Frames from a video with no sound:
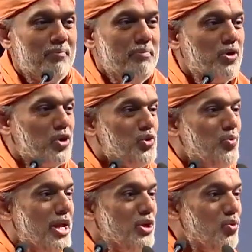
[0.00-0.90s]
Because
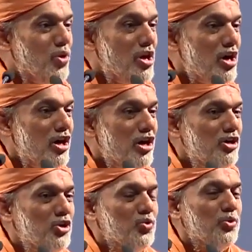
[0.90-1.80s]
when you
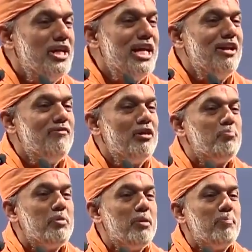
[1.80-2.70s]
learn to deal
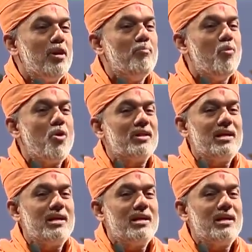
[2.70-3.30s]
with people more